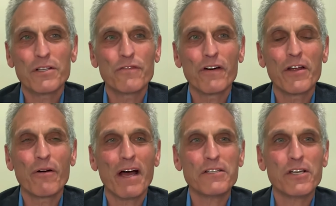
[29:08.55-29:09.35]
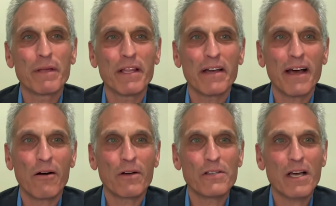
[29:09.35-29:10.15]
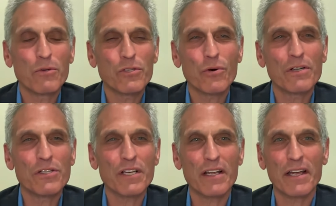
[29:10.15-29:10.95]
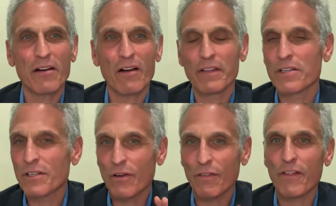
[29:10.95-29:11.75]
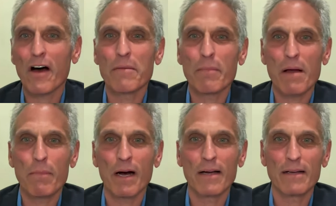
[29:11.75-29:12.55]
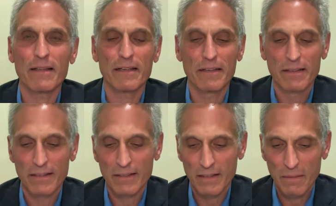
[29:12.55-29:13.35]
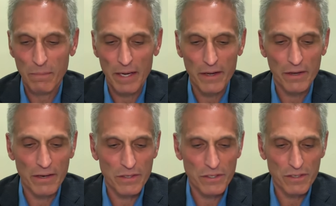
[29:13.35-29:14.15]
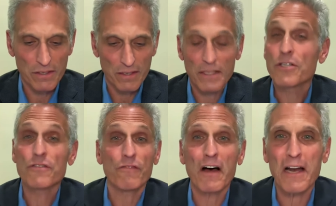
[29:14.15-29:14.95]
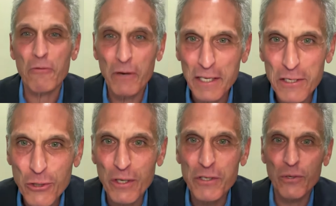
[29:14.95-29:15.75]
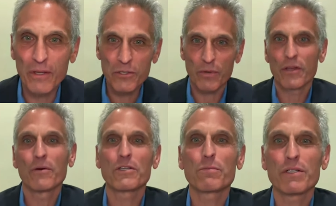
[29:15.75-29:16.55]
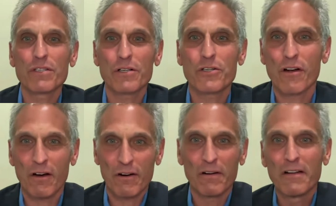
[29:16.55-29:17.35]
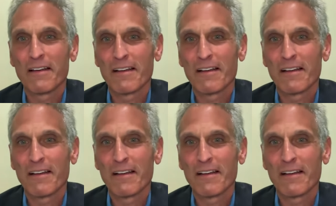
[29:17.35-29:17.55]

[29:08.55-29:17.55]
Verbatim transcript: It's funny you're asking me that now because I was sort of sitting here having this little thought in my mind that, my goodness, this is fun. I really enjoyed doing this with you. It's been such an honor.